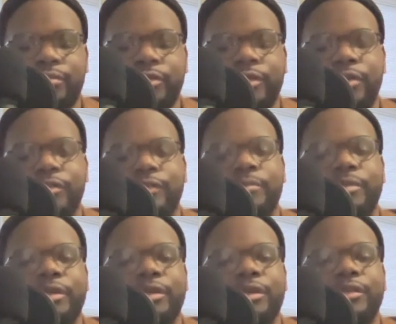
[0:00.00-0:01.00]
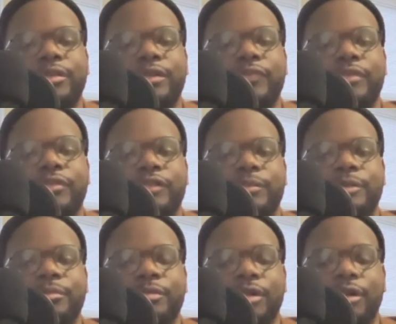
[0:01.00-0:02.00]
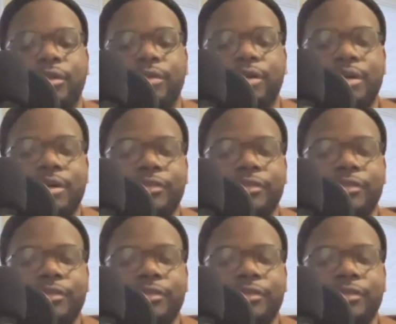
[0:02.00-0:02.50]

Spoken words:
with Kelsey will be underneath the description below.